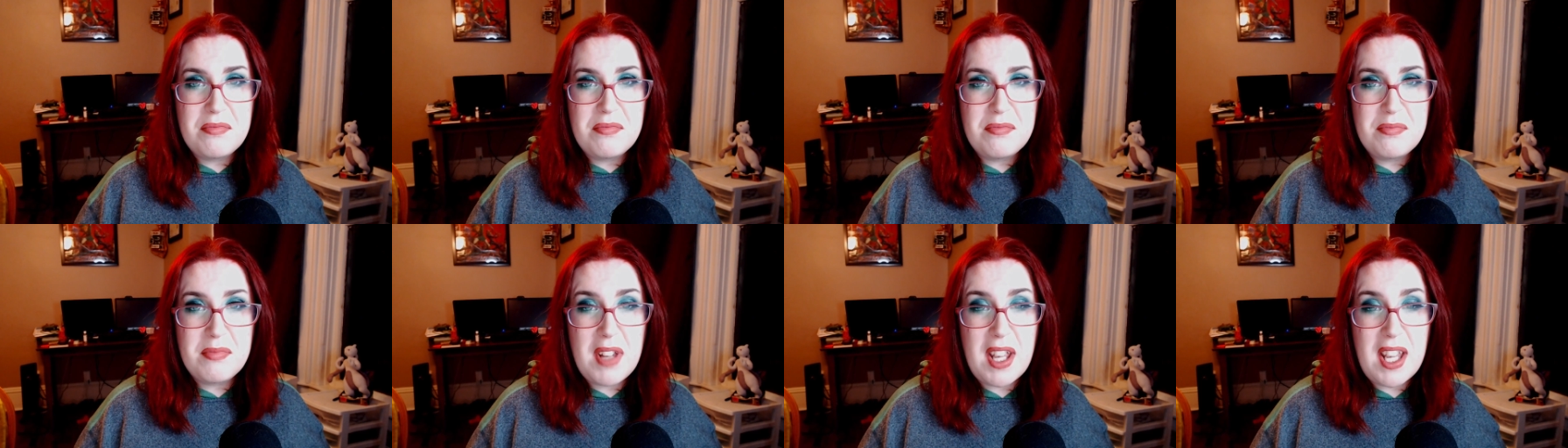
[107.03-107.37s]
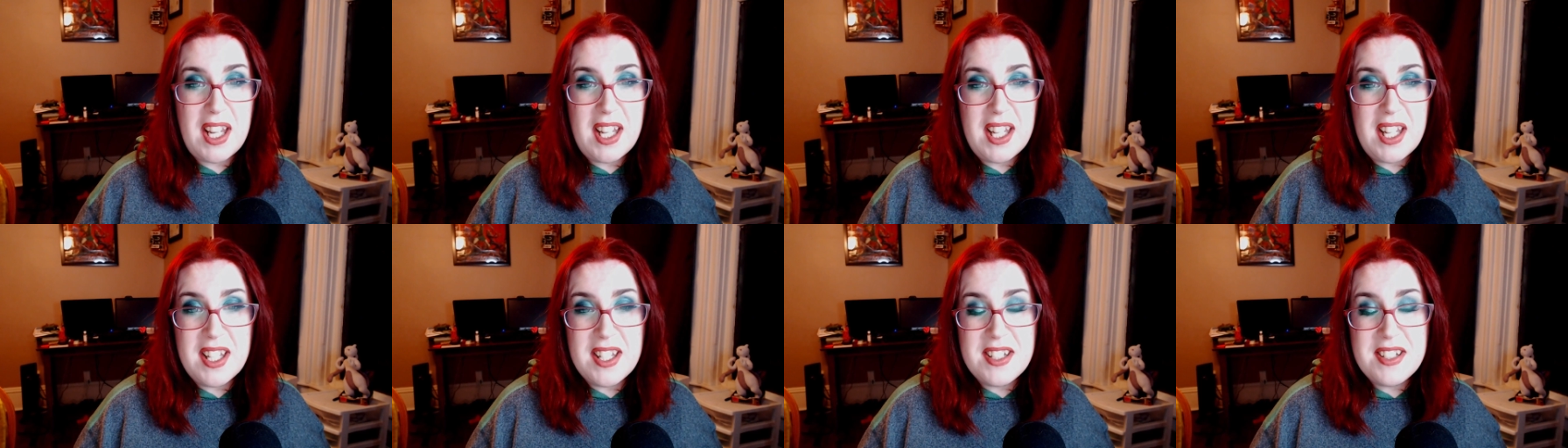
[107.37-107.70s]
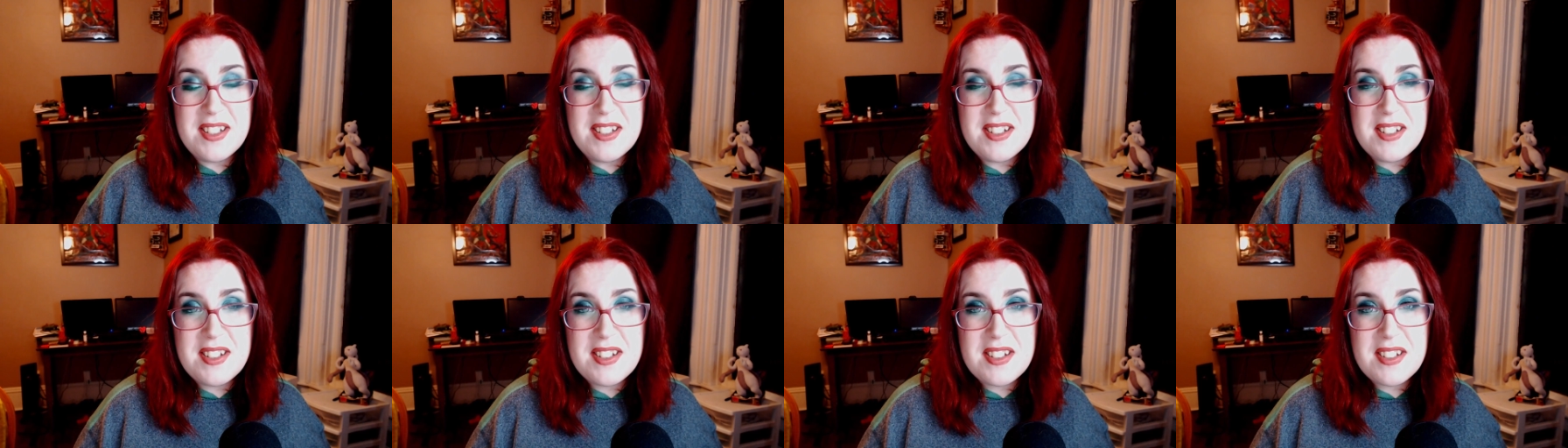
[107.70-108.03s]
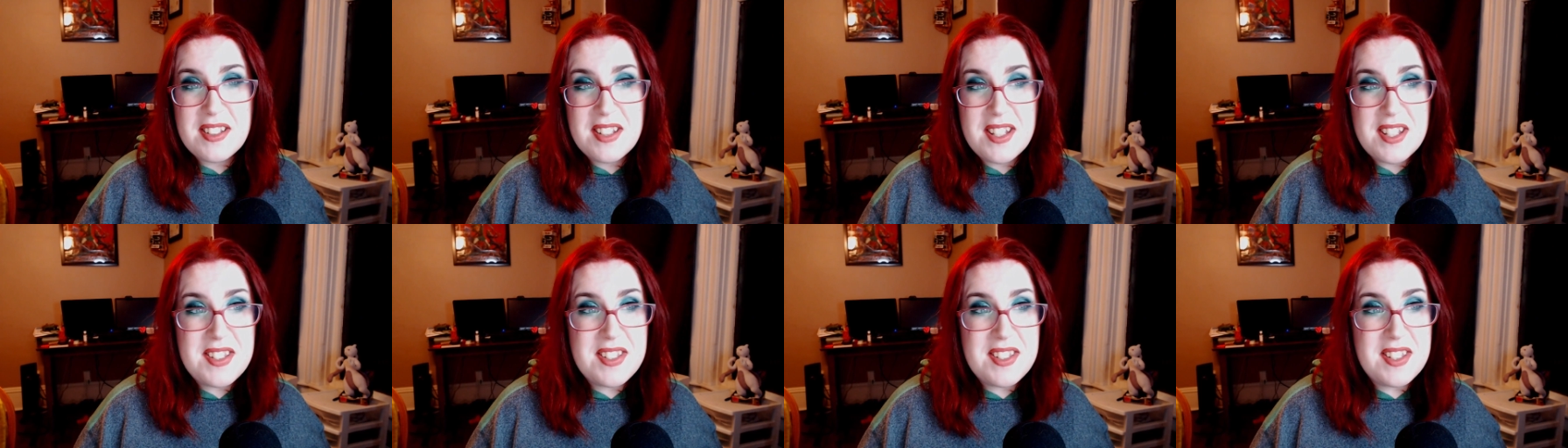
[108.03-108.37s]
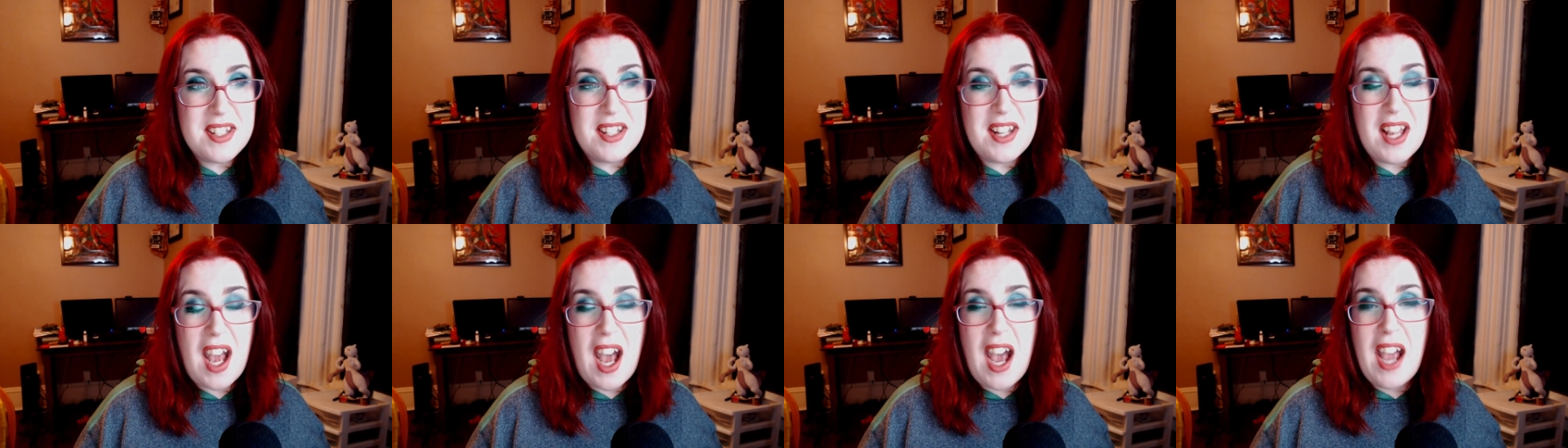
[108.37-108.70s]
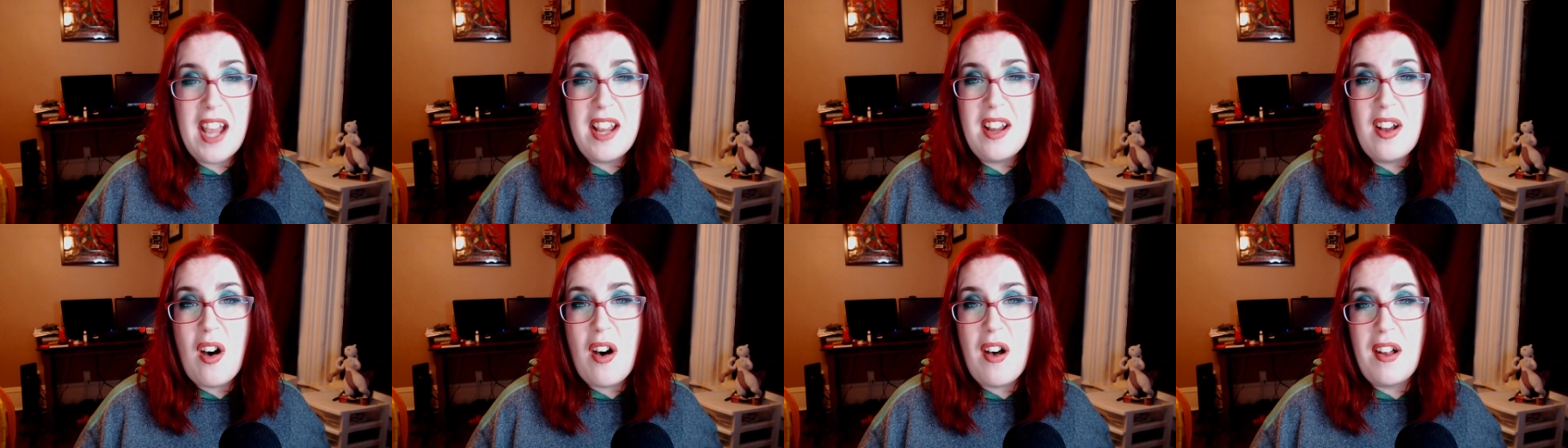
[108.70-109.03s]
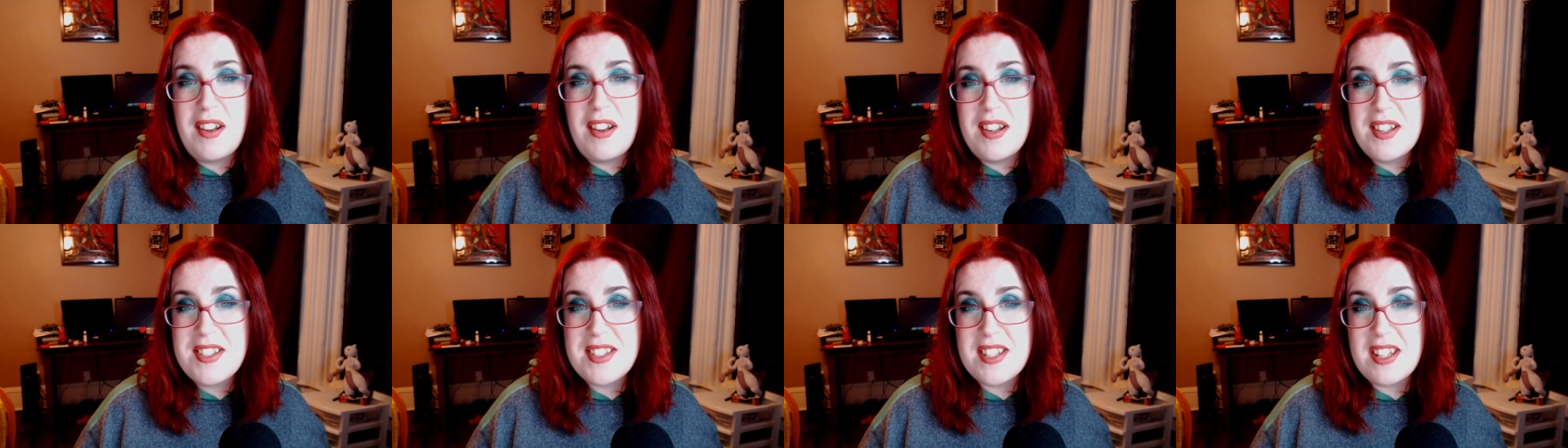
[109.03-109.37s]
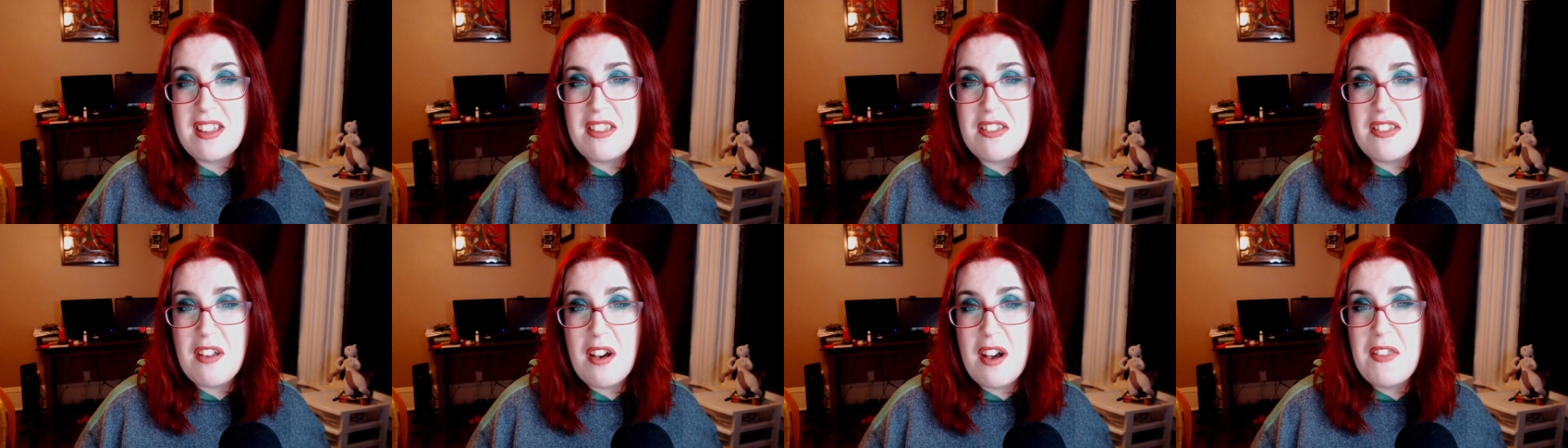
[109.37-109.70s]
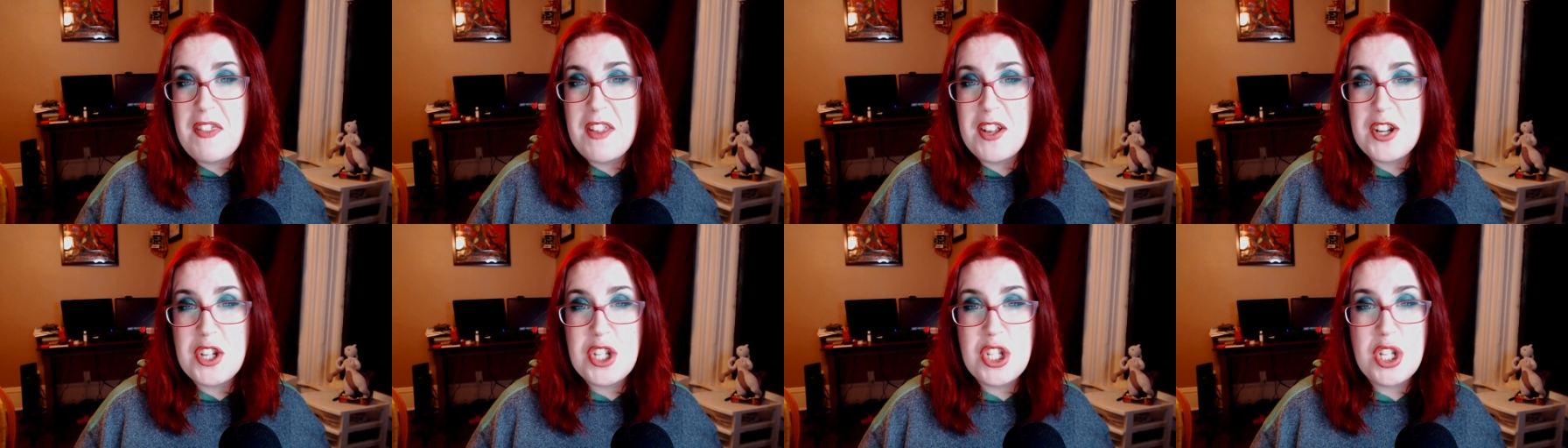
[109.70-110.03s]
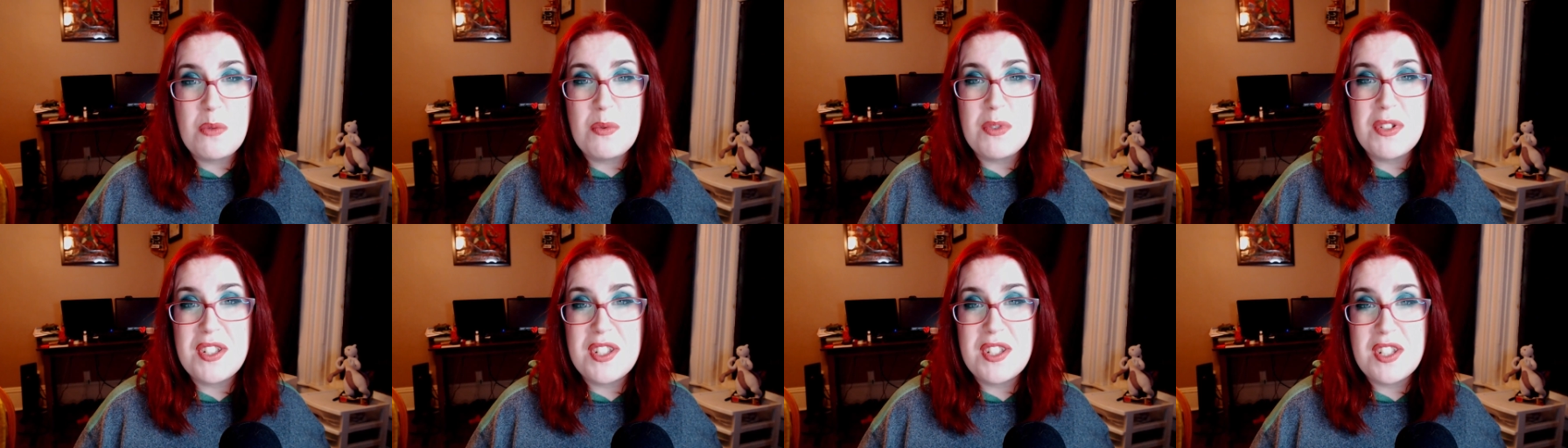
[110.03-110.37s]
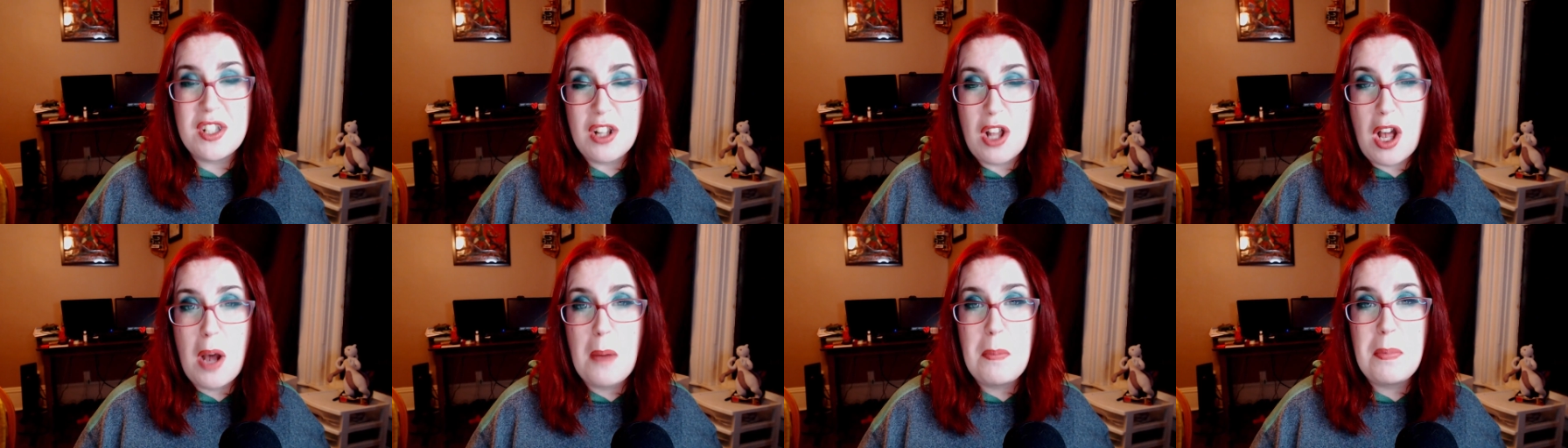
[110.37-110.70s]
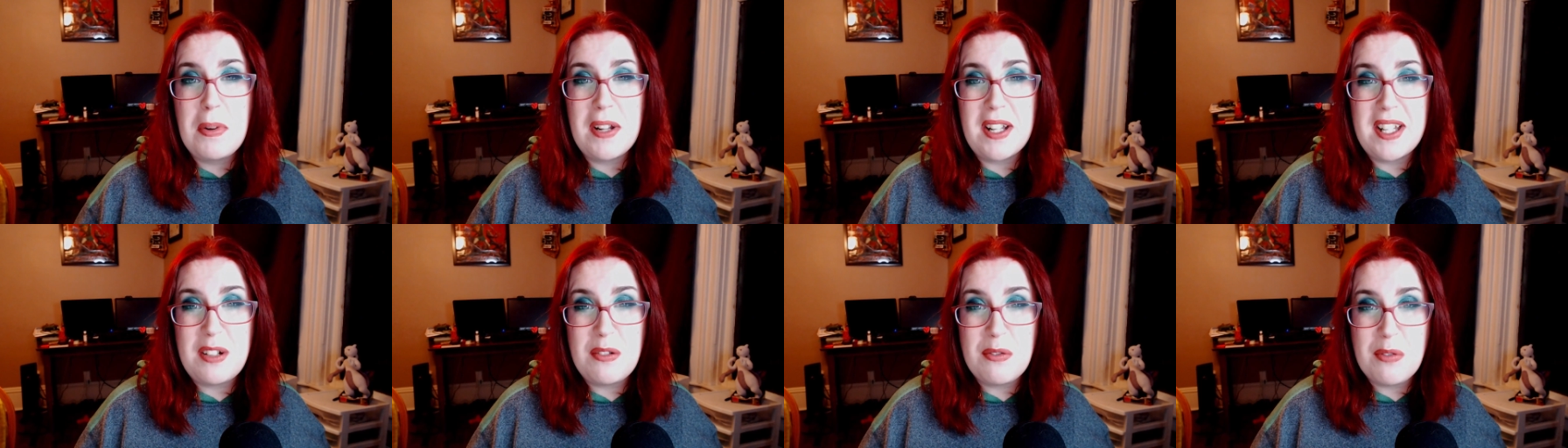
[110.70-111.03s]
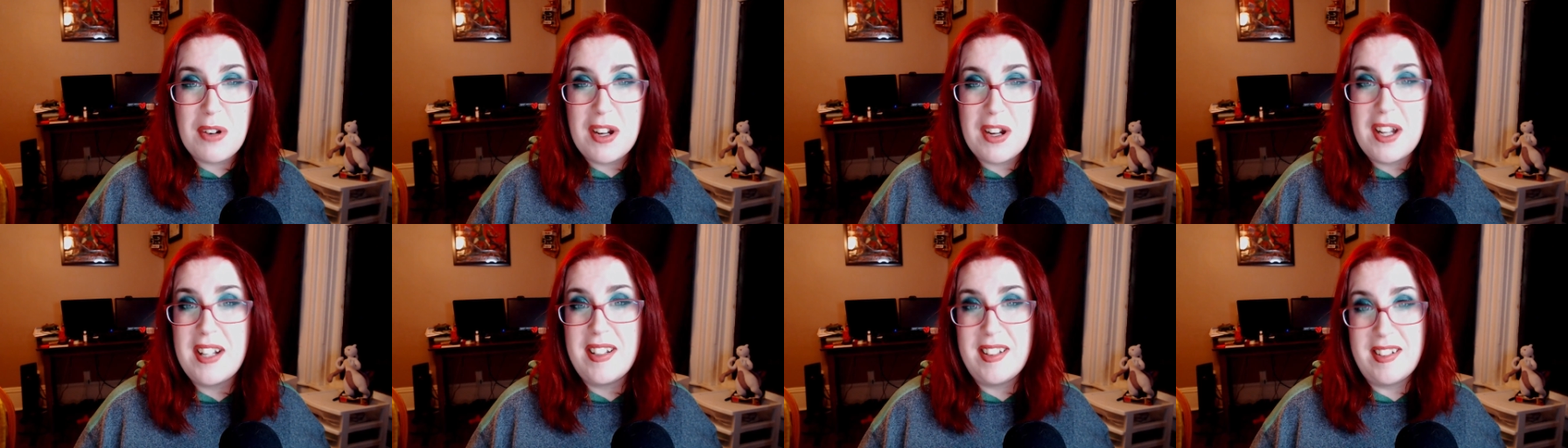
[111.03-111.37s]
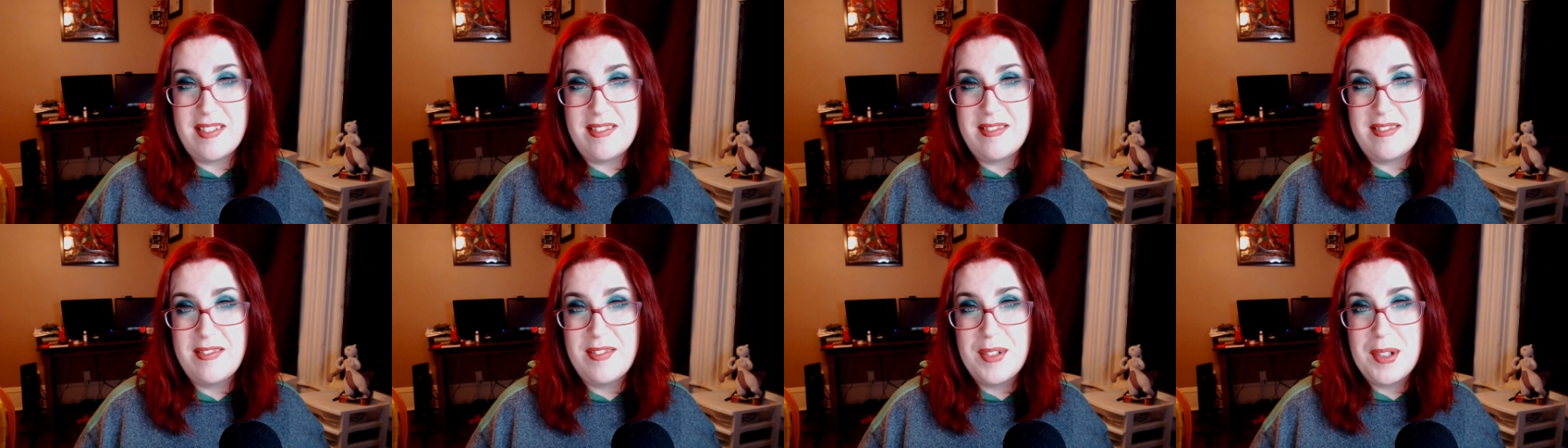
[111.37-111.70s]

And listen, I honestly thought that she was sloppily written.